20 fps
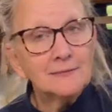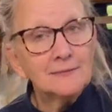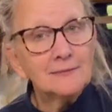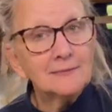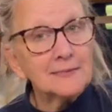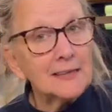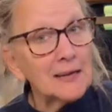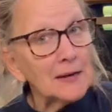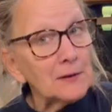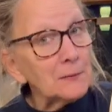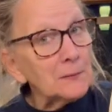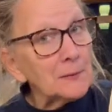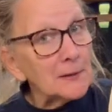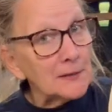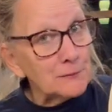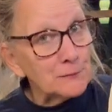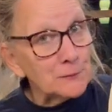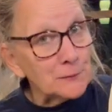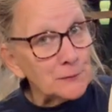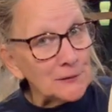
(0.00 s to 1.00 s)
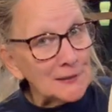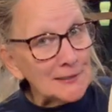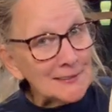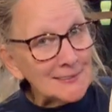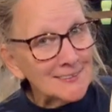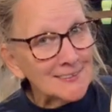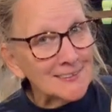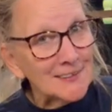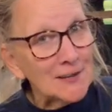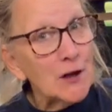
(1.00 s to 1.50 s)
now wait for it,
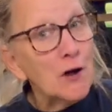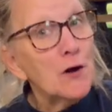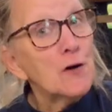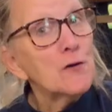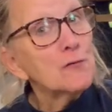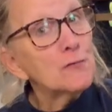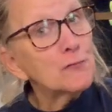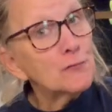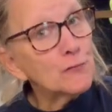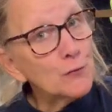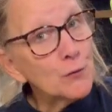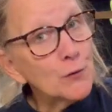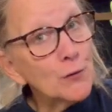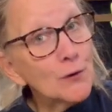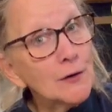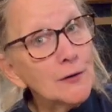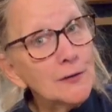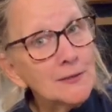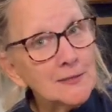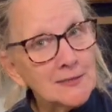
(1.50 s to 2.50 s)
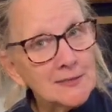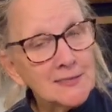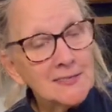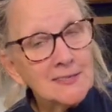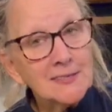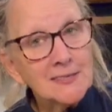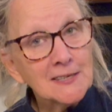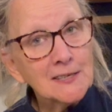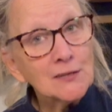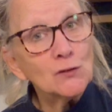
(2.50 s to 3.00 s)
4 to
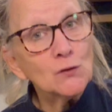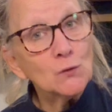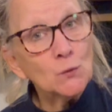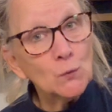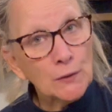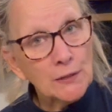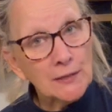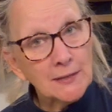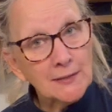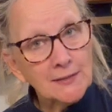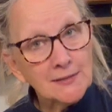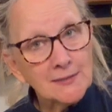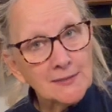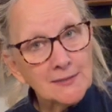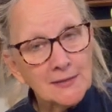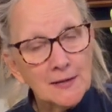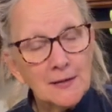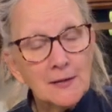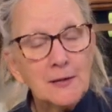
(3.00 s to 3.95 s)
6 weeks